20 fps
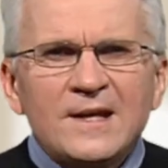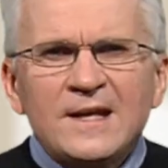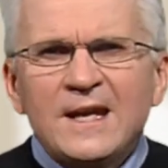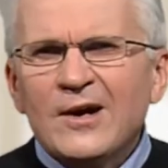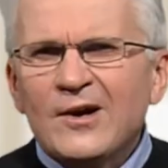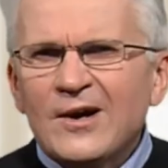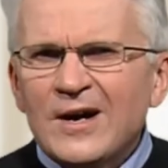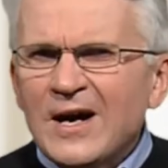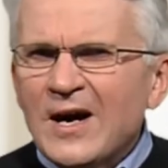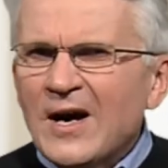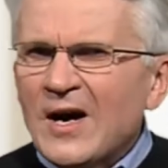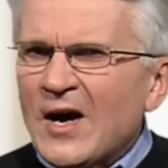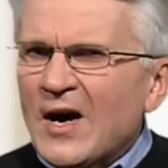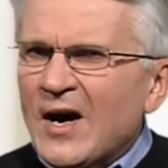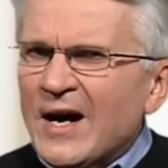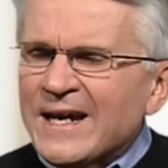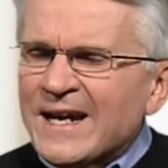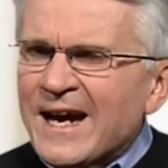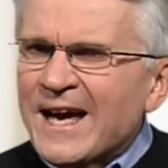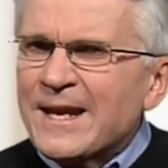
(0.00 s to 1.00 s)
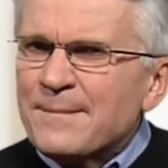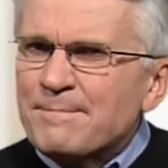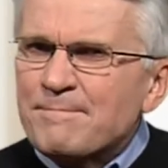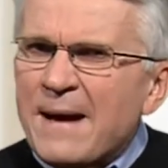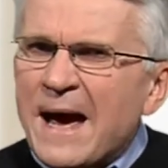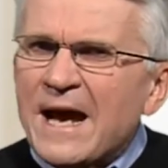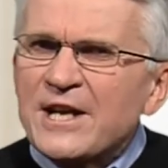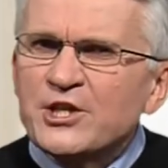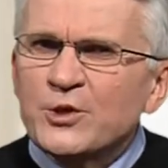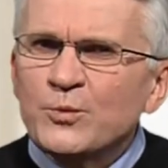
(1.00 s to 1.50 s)
Now, I can't
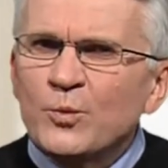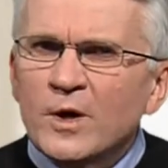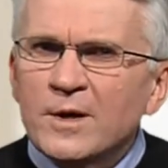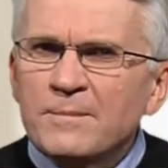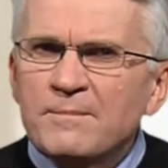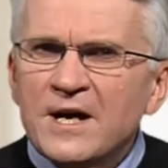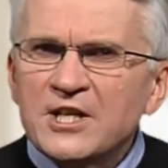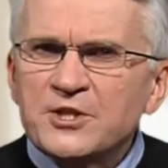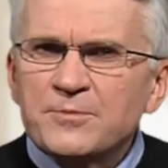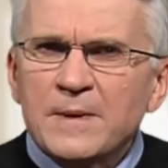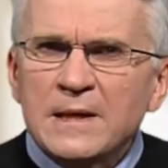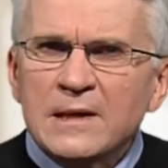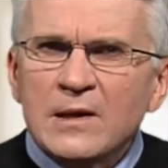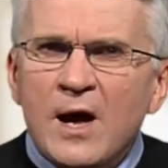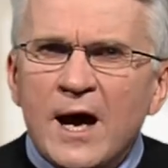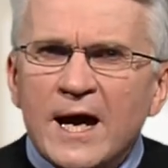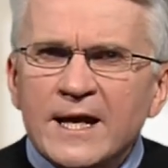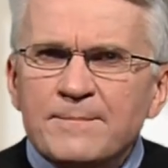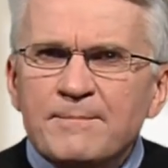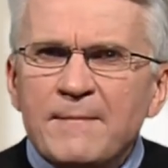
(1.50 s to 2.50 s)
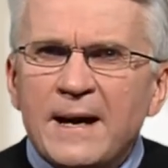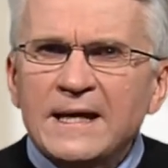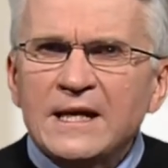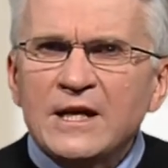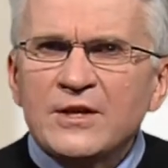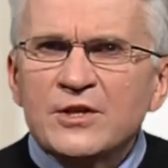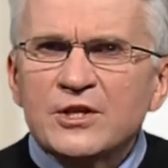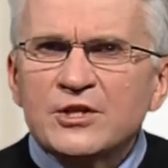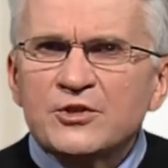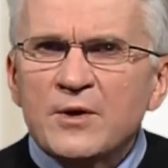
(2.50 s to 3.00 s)
imagine what it must be like
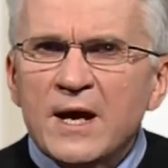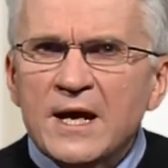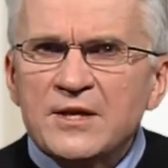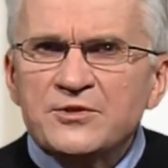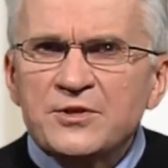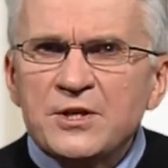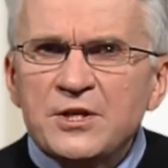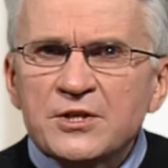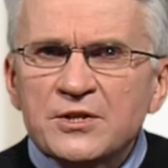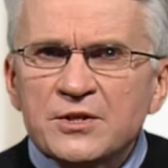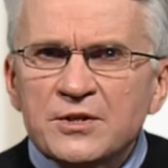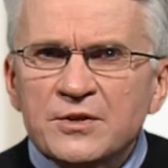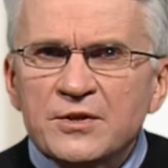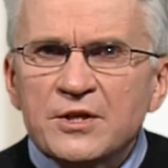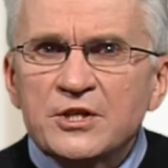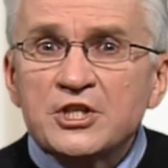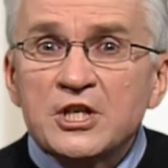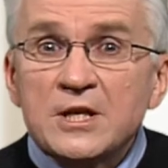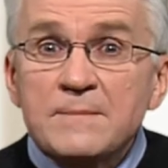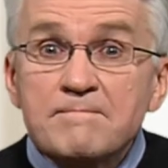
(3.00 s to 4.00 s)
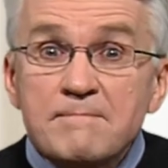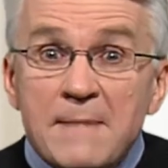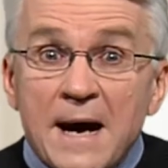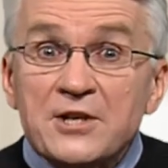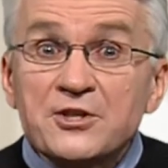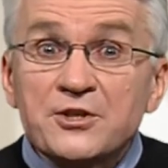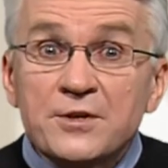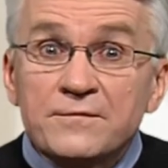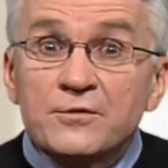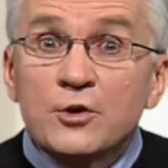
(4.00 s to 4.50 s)
making the transition that she
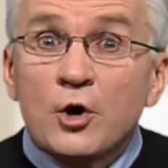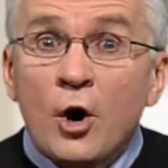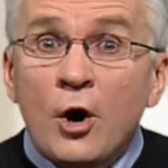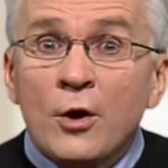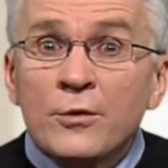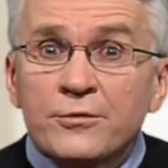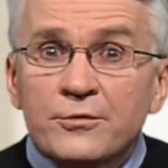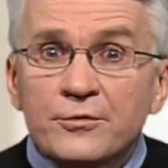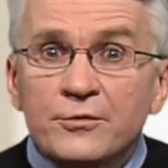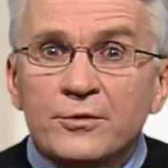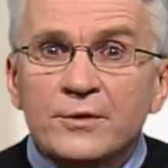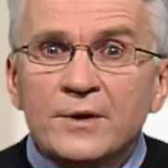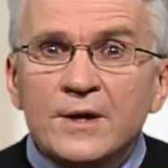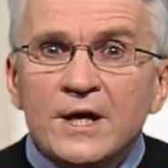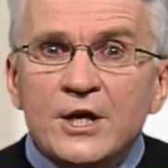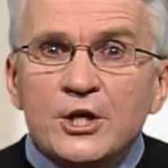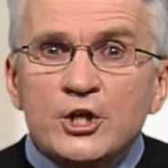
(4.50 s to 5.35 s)
must have gone through